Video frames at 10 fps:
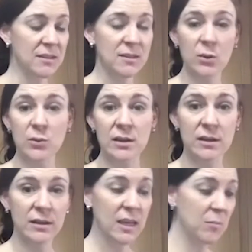So we want
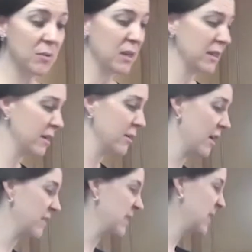to keep it in there,
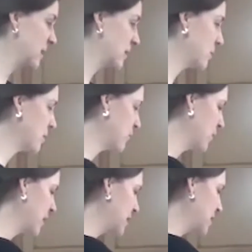have it still and
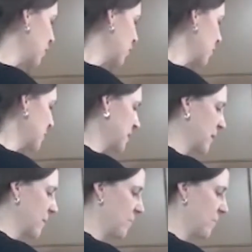ready to use.